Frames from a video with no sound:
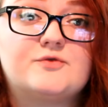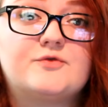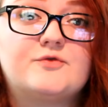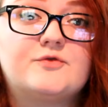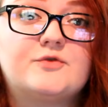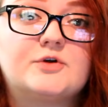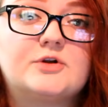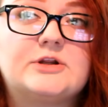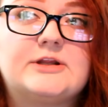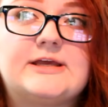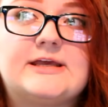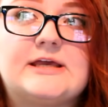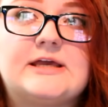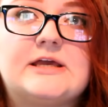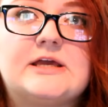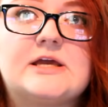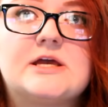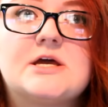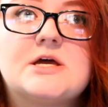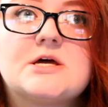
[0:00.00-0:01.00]

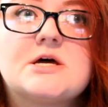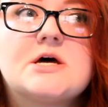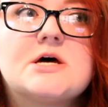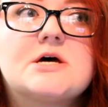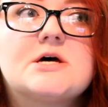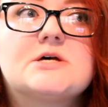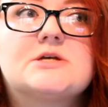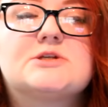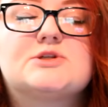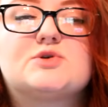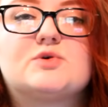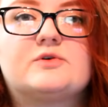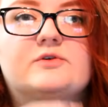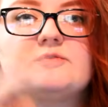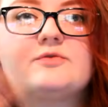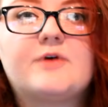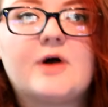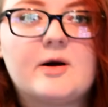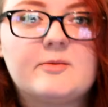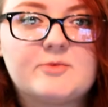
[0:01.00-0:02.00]
fully sort
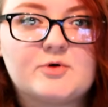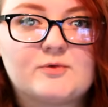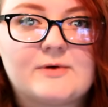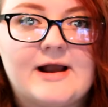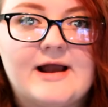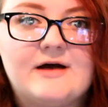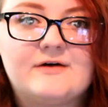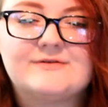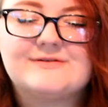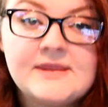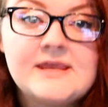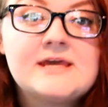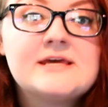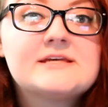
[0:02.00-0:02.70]
of come around.